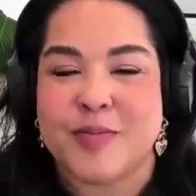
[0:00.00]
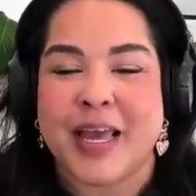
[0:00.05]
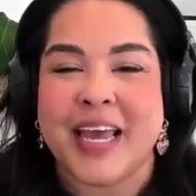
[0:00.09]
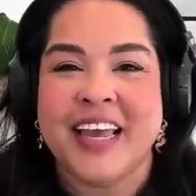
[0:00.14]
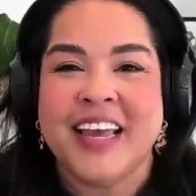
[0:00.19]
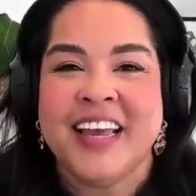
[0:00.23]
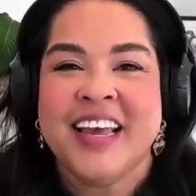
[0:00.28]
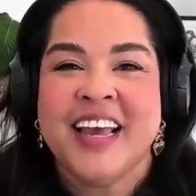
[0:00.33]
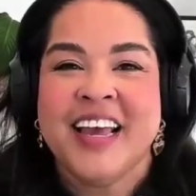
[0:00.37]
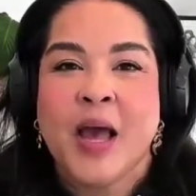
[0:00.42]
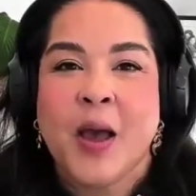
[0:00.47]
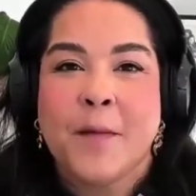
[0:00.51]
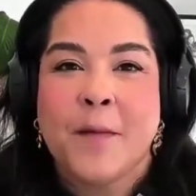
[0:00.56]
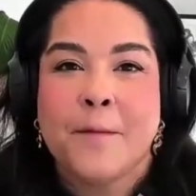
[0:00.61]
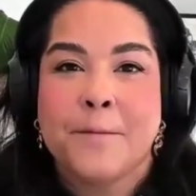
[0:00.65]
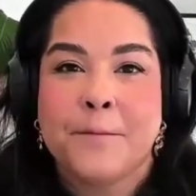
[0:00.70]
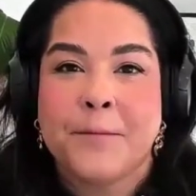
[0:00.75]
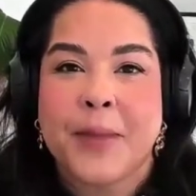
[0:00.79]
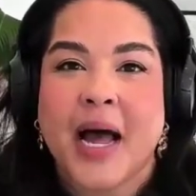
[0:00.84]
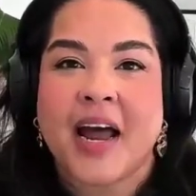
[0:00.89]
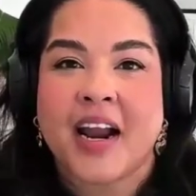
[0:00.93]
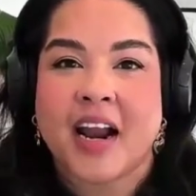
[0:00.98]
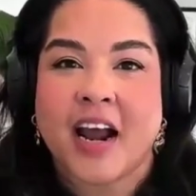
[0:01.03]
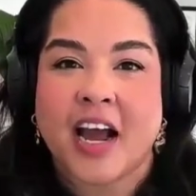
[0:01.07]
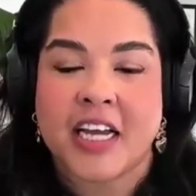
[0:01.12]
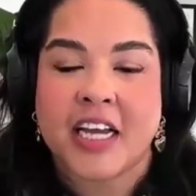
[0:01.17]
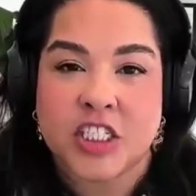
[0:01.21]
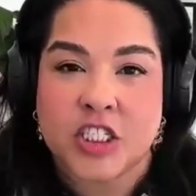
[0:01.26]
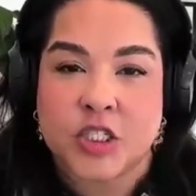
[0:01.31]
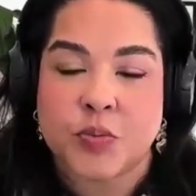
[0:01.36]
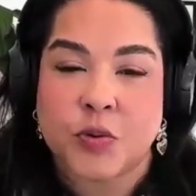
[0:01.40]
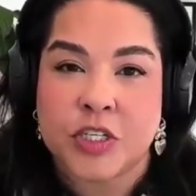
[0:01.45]
me, but
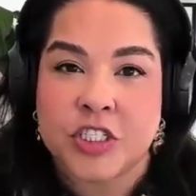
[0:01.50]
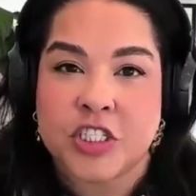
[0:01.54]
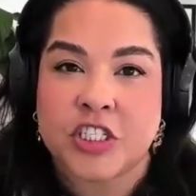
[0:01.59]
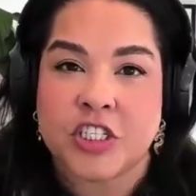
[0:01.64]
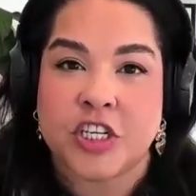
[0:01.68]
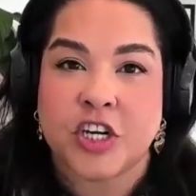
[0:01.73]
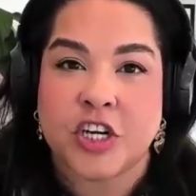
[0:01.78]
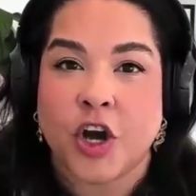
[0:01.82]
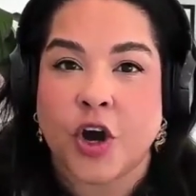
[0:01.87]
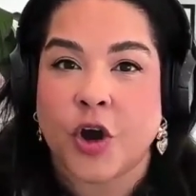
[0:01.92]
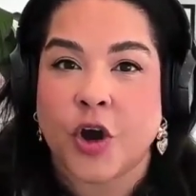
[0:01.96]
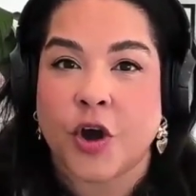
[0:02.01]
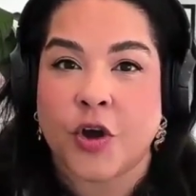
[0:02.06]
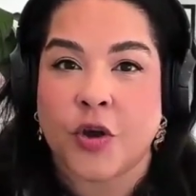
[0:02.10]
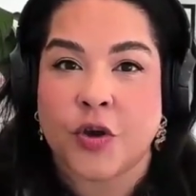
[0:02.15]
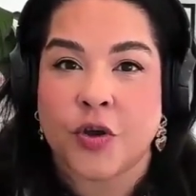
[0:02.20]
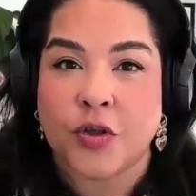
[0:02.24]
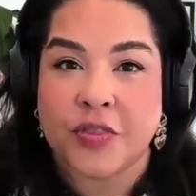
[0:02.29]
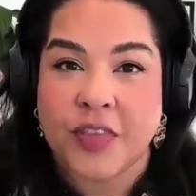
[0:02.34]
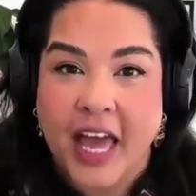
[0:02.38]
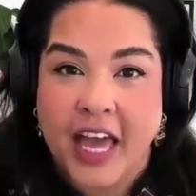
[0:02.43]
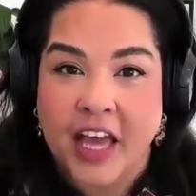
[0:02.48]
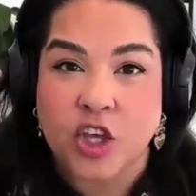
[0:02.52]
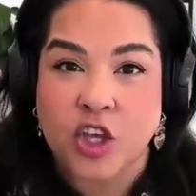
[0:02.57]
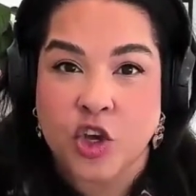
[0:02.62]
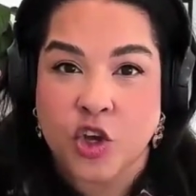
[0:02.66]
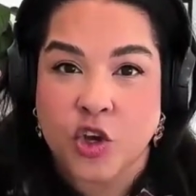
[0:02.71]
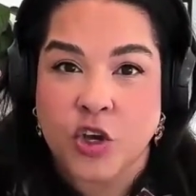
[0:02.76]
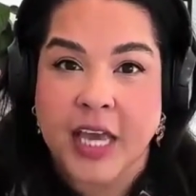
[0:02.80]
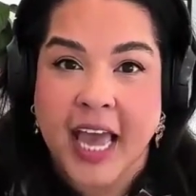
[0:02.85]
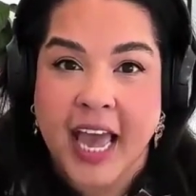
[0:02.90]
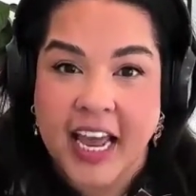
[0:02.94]
I just want you to know that
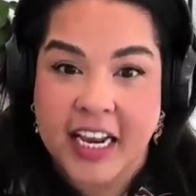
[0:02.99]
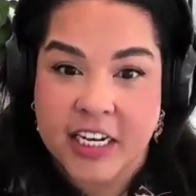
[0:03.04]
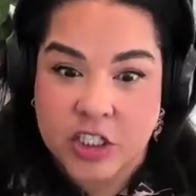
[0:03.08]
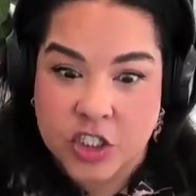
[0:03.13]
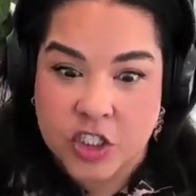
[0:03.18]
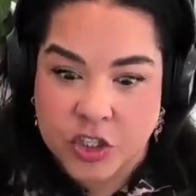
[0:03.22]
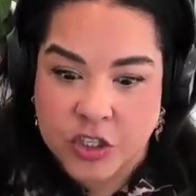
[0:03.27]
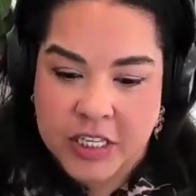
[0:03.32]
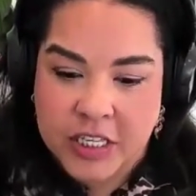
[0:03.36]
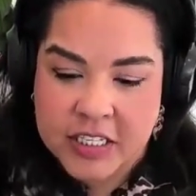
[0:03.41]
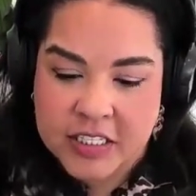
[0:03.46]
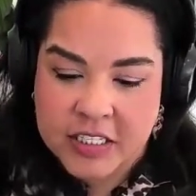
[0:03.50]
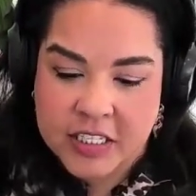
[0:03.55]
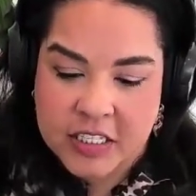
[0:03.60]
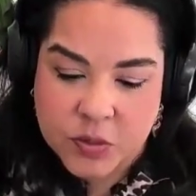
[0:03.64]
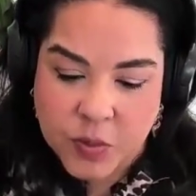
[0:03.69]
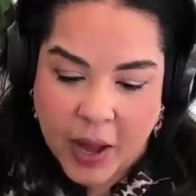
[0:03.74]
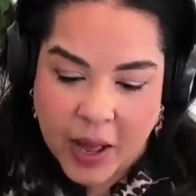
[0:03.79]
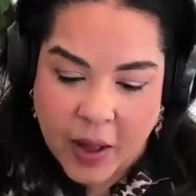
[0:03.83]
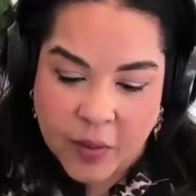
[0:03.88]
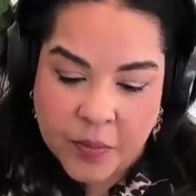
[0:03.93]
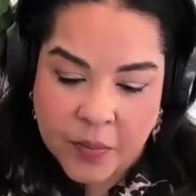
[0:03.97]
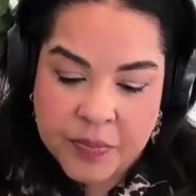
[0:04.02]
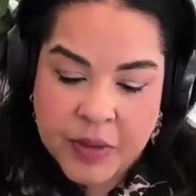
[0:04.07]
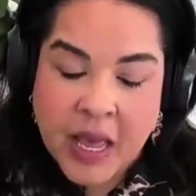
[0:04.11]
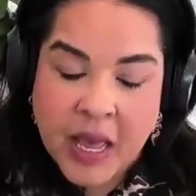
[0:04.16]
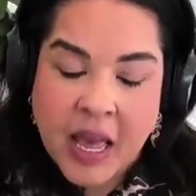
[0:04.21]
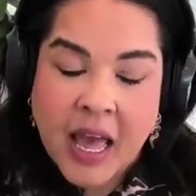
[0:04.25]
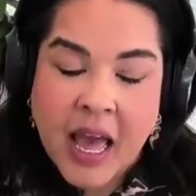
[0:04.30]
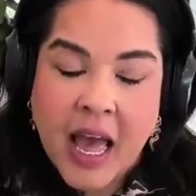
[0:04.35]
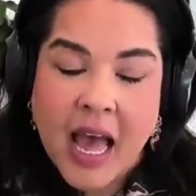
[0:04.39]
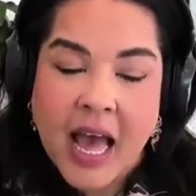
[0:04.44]
you can do this as well.
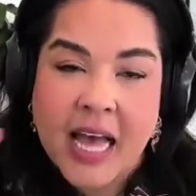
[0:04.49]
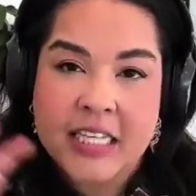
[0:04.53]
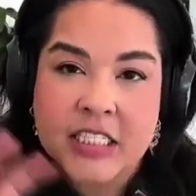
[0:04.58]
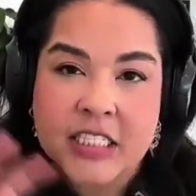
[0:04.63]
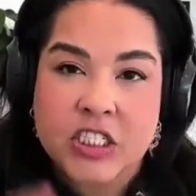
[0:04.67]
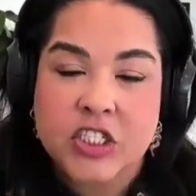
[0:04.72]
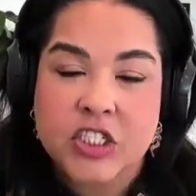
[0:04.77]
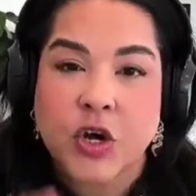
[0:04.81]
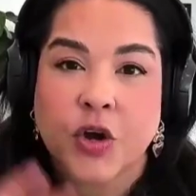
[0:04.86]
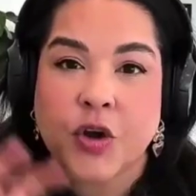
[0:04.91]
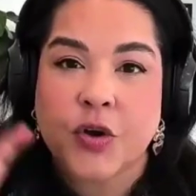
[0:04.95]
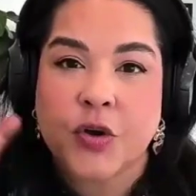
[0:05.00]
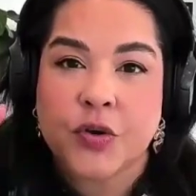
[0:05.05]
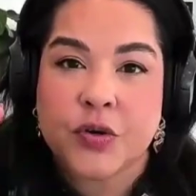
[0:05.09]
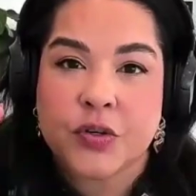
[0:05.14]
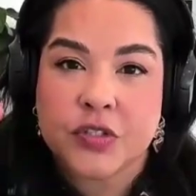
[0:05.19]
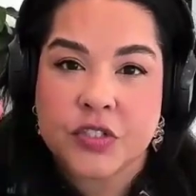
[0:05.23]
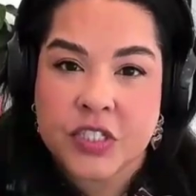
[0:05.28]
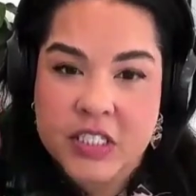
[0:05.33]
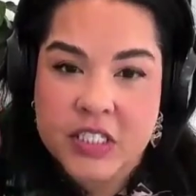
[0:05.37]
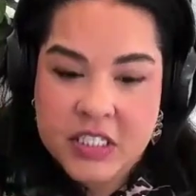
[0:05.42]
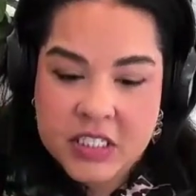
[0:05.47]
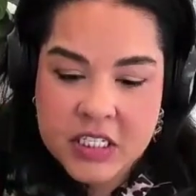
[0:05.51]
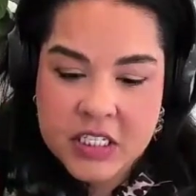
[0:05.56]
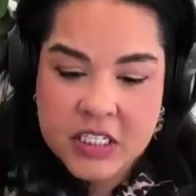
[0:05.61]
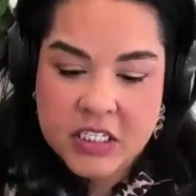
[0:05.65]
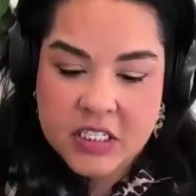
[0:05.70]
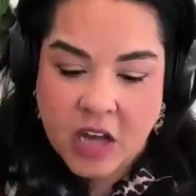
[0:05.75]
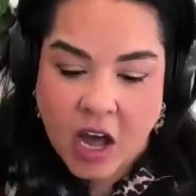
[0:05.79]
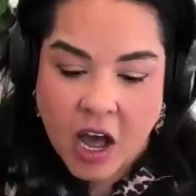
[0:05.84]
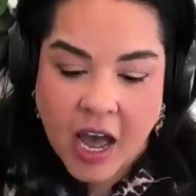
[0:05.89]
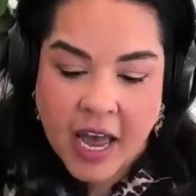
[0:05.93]
And so just
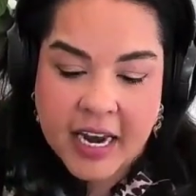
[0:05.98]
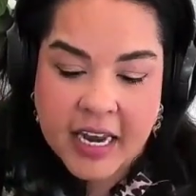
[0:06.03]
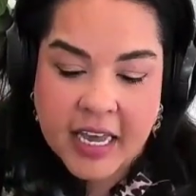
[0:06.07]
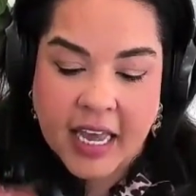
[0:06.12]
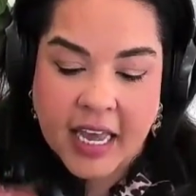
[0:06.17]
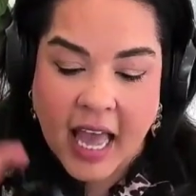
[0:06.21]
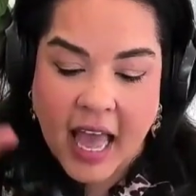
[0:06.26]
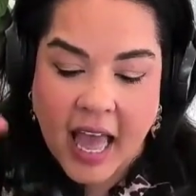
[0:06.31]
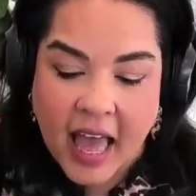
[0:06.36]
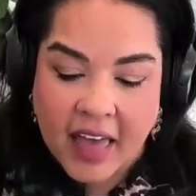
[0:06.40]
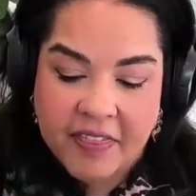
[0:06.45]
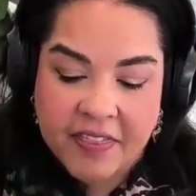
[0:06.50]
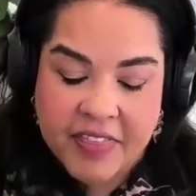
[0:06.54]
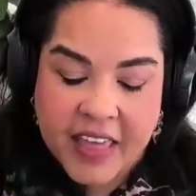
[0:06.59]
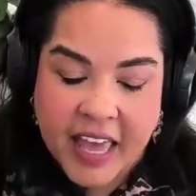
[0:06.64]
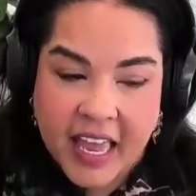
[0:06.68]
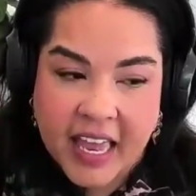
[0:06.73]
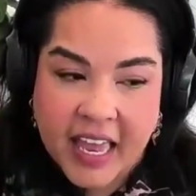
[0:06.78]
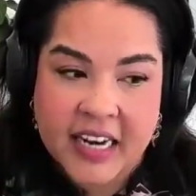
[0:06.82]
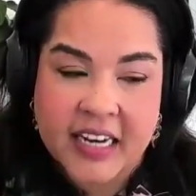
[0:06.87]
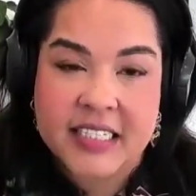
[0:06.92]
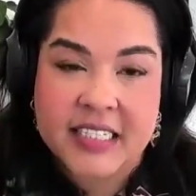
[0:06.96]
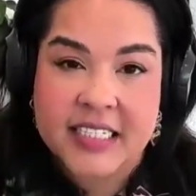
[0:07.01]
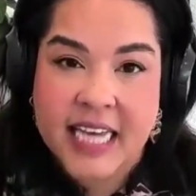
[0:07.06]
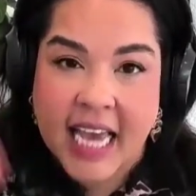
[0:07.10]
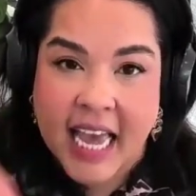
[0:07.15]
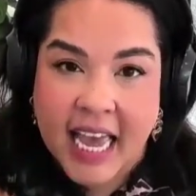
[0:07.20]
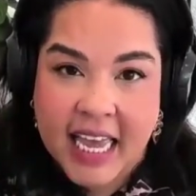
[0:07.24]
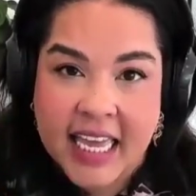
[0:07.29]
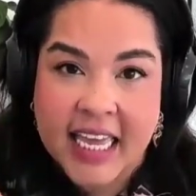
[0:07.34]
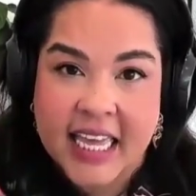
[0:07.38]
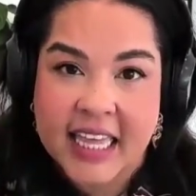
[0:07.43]
deciding and then
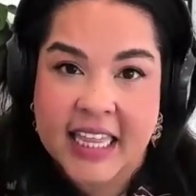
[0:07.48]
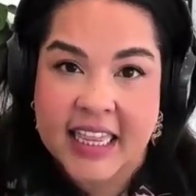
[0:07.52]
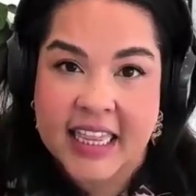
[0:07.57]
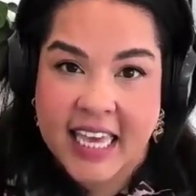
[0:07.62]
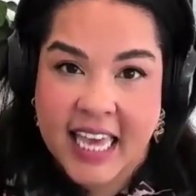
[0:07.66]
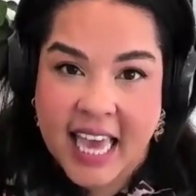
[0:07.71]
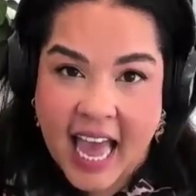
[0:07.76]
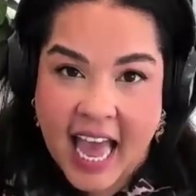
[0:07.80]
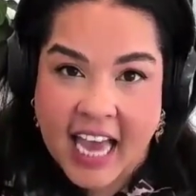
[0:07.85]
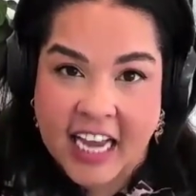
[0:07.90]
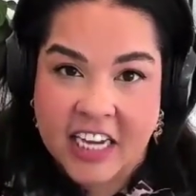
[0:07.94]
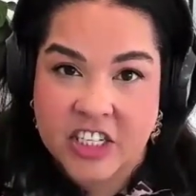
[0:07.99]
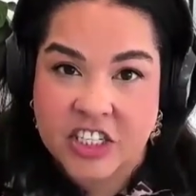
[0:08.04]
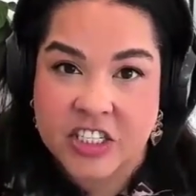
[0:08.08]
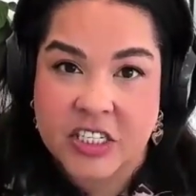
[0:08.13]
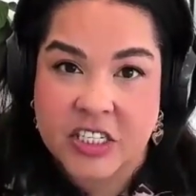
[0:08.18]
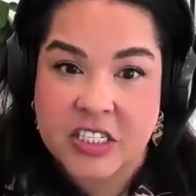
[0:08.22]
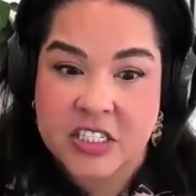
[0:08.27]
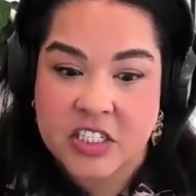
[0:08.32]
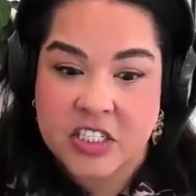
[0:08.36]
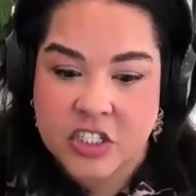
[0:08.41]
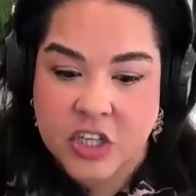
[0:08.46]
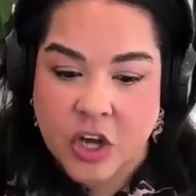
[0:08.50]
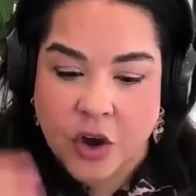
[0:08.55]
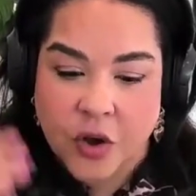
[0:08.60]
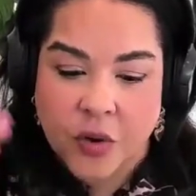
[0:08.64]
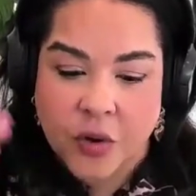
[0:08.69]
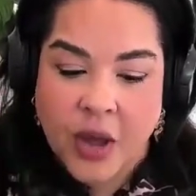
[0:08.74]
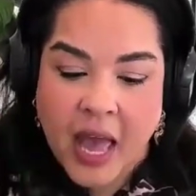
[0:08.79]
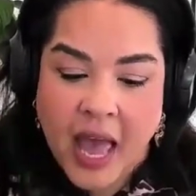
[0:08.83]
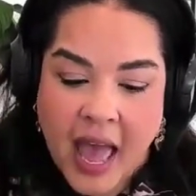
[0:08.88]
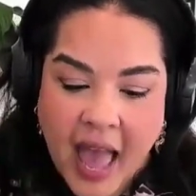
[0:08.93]
taking the action.
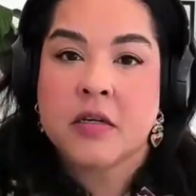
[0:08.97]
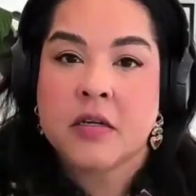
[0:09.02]
So